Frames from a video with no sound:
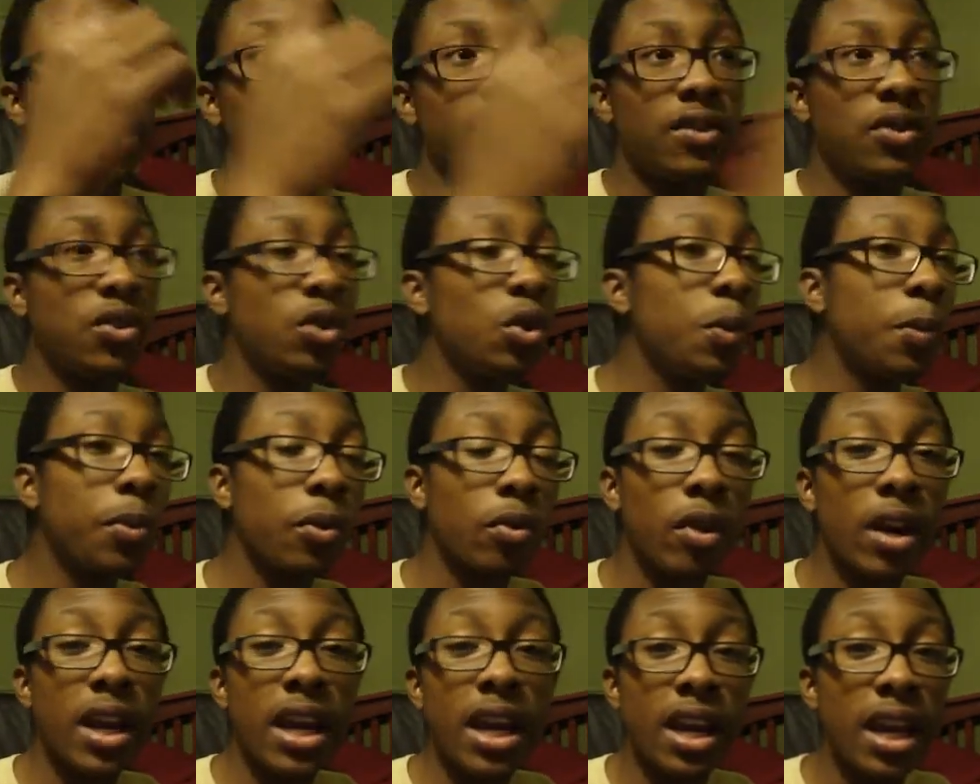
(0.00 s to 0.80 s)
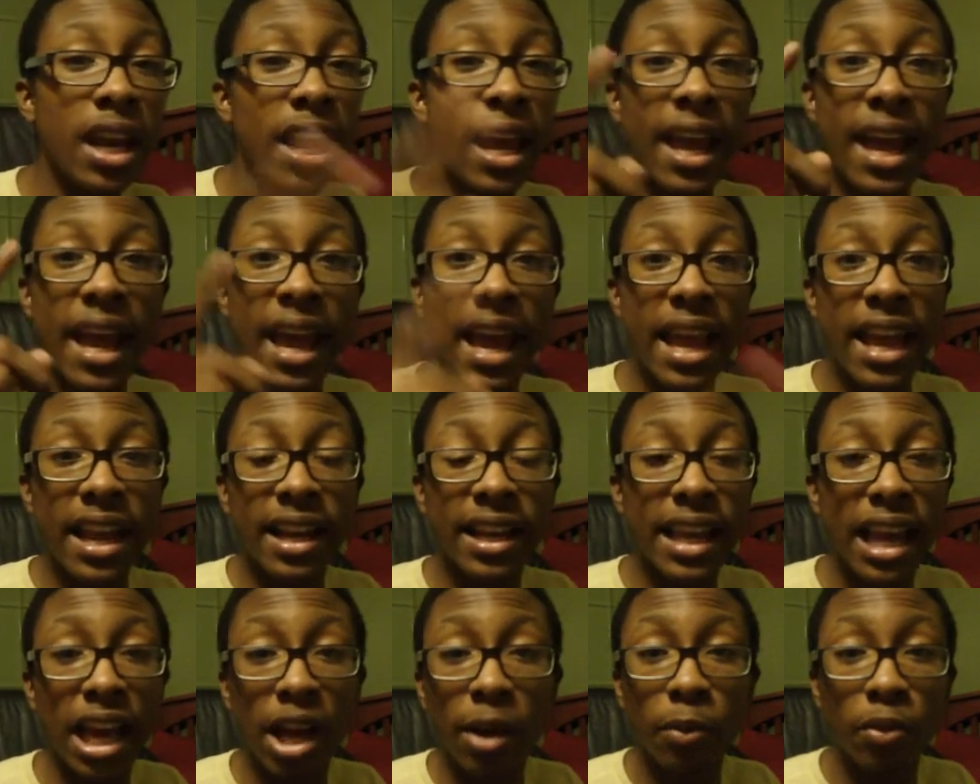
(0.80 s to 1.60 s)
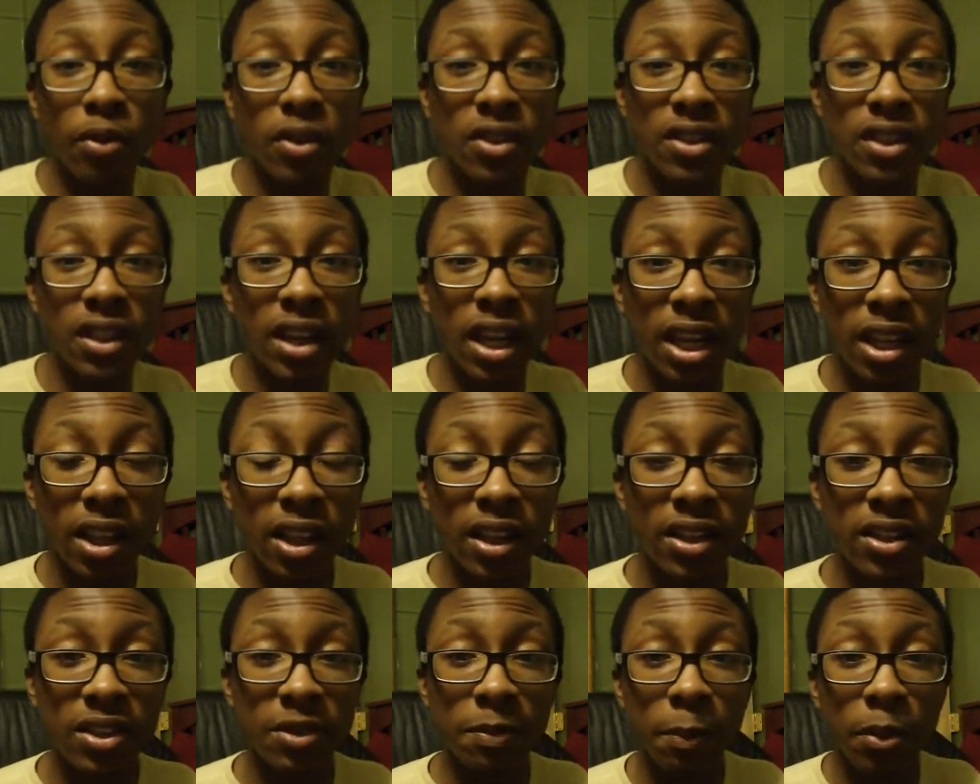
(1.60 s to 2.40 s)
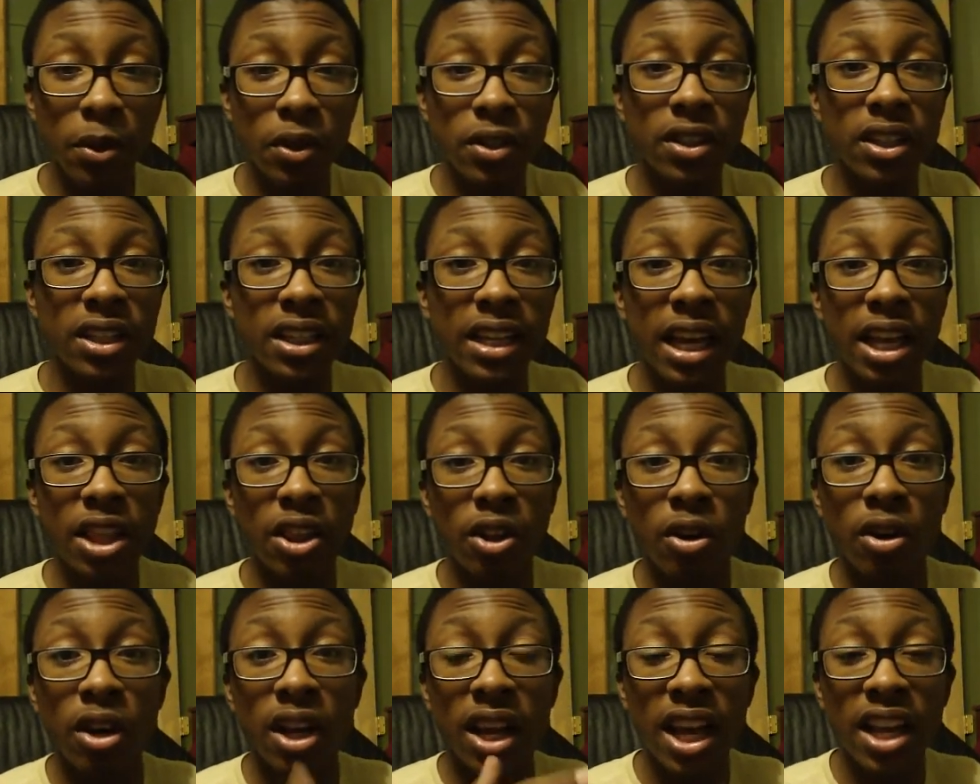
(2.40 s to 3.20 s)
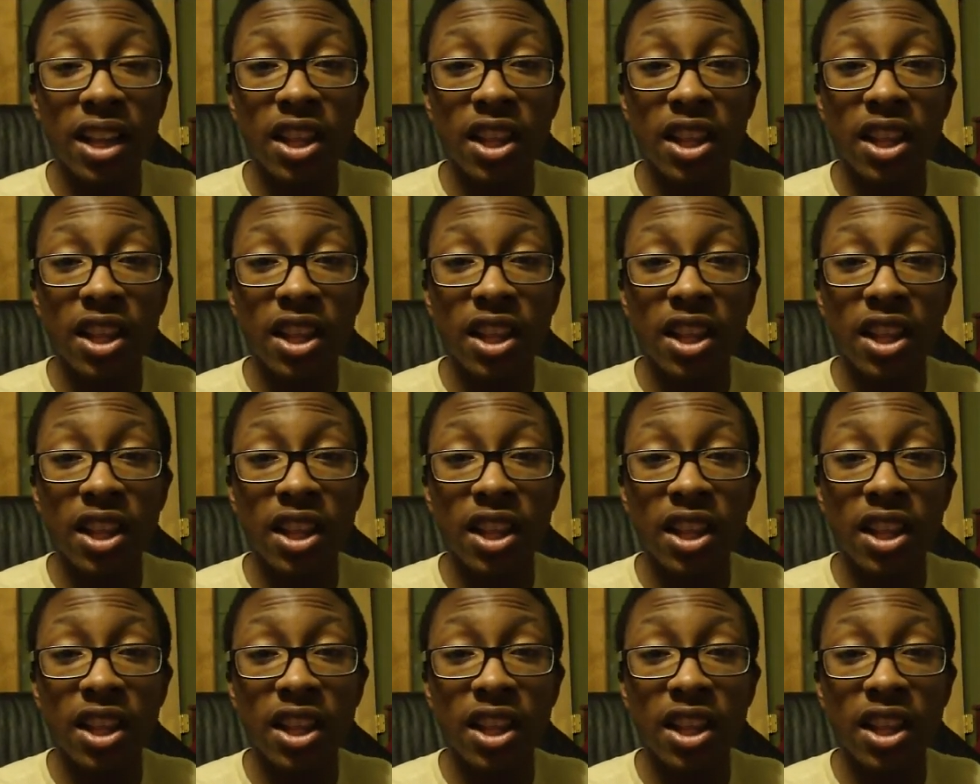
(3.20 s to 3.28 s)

Super 8 and Cowboys and Aliens put together,